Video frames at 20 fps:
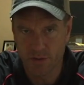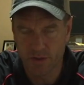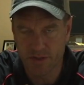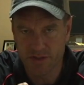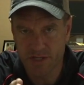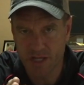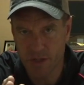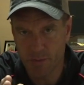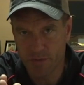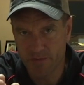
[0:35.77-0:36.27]

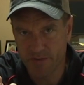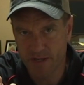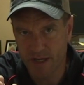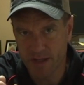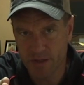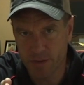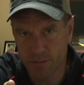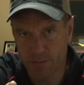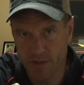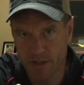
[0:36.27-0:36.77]
let's say that we've
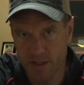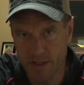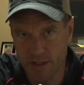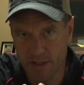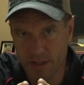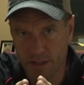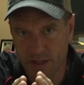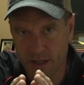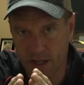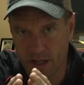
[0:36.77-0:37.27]
got the
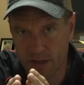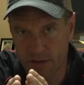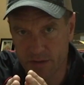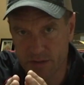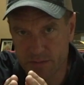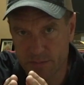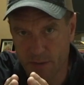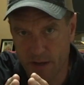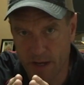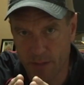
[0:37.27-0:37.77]
pin on the
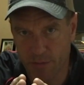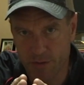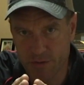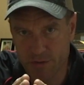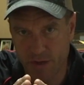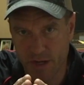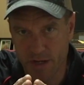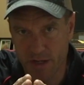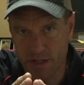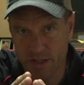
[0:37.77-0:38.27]
spot we're
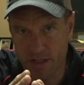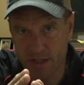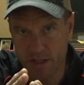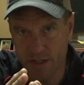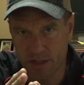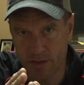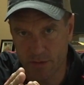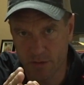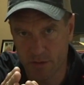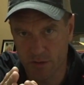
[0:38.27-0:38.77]
trying to
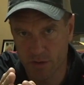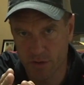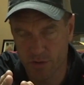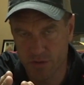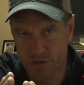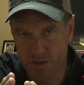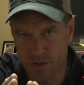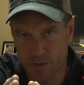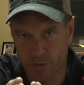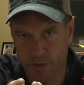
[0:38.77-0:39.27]
hit or
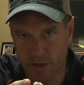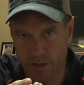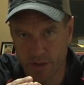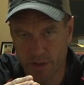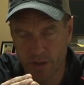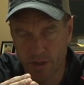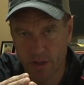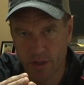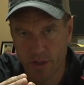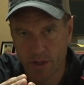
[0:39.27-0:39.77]
close to it.
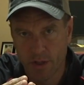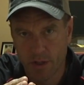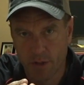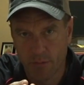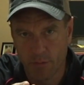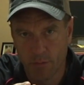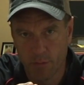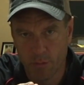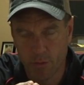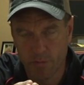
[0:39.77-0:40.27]

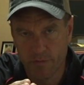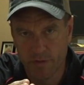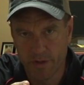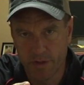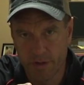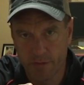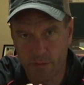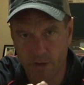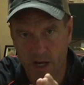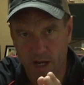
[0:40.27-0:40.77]
We're moving
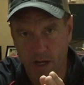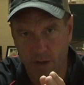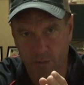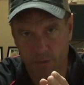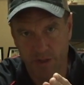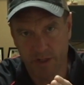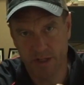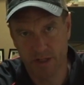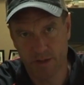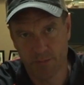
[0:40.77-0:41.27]
it around,
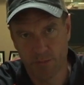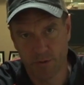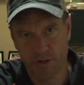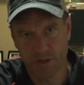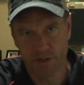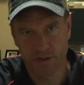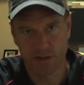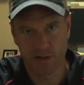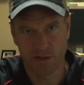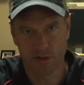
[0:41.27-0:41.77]
we're getting it
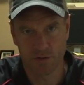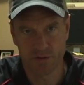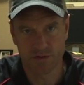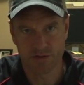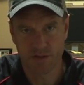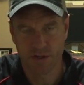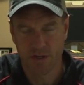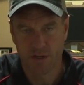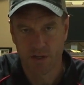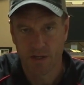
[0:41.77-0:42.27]
pretty
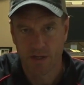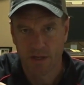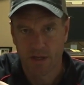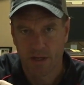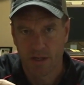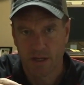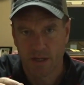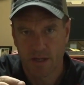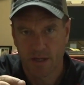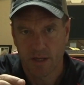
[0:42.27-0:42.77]
close,
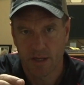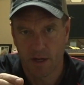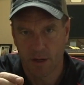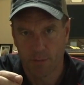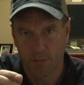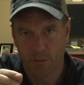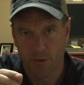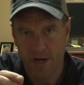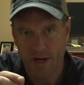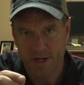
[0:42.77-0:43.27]
and our
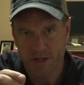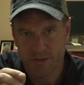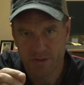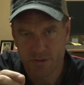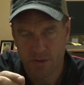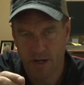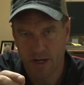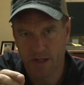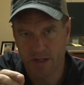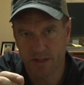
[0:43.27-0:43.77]
brain is
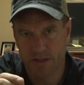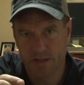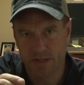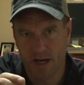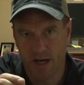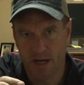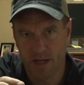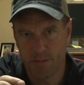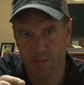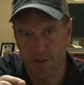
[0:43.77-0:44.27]
trying to
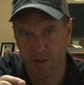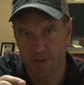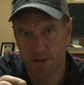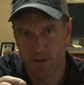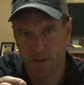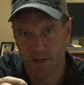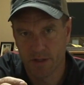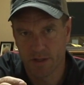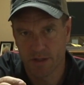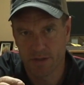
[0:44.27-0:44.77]
time it.
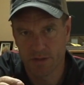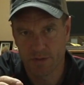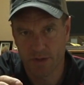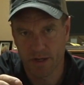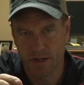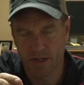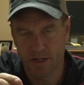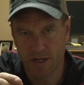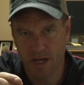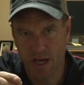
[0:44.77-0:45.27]
It's
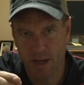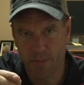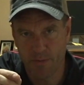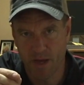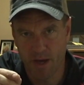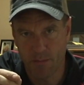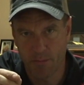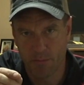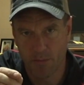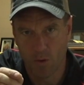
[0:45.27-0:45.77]
trying to time
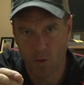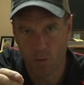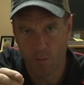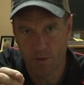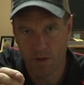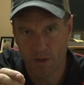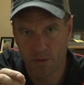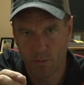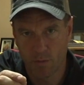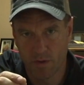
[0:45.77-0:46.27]
that
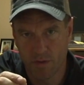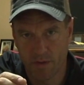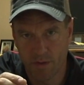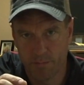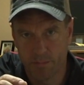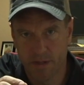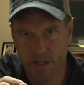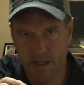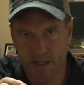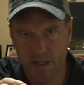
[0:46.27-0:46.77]
moment when the
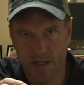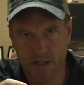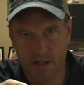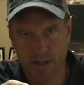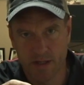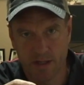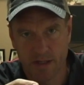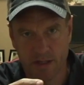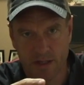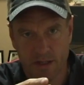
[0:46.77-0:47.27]

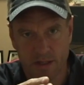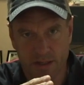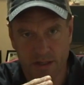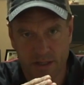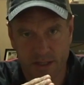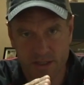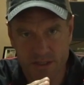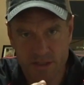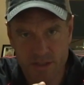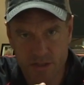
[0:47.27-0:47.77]
pin
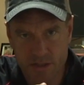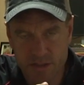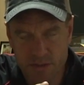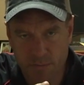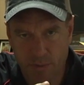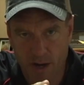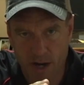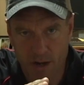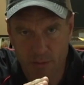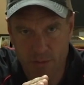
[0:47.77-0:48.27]
gets to the
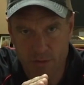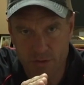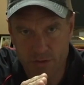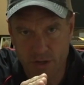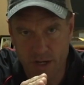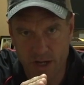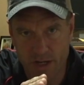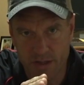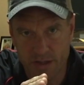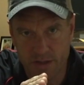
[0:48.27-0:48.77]
spot we're
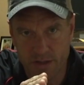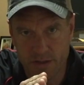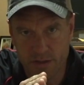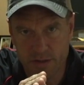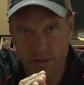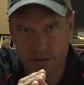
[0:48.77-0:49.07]
trying to